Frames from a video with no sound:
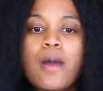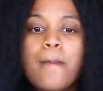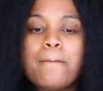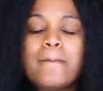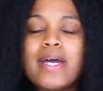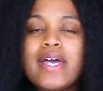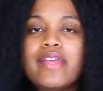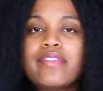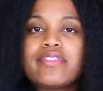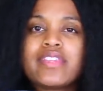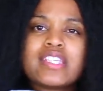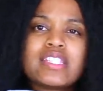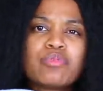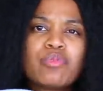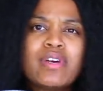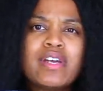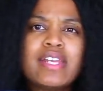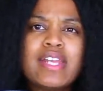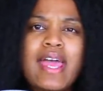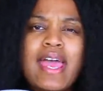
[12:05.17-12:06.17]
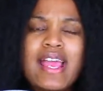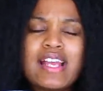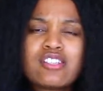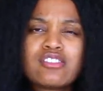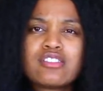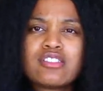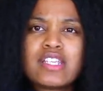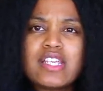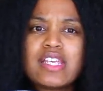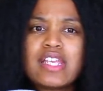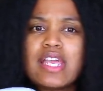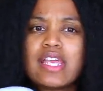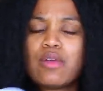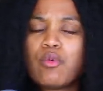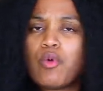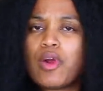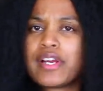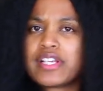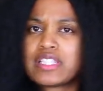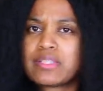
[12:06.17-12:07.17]
But this one actually
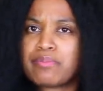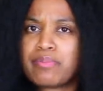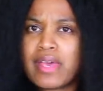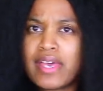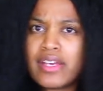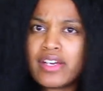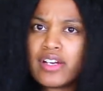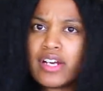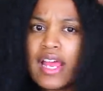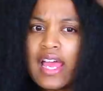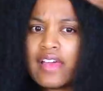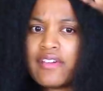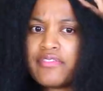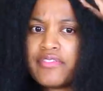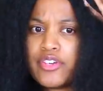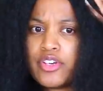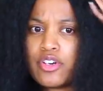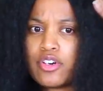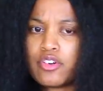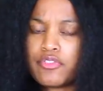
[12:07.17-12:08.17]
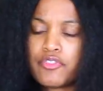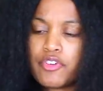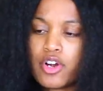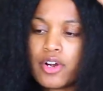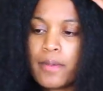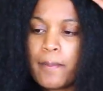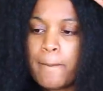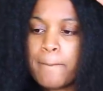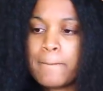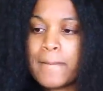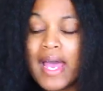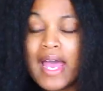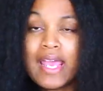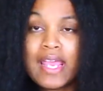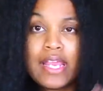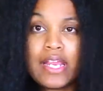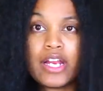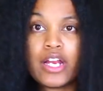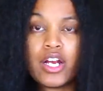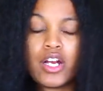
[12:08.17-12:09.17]
works better, I feel, for my
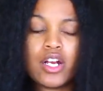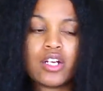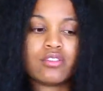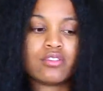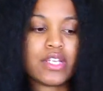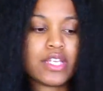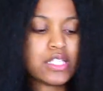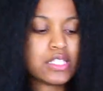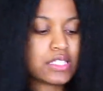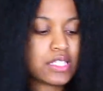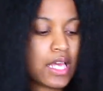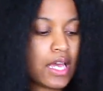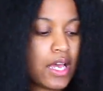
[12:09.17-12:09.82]
hair at least.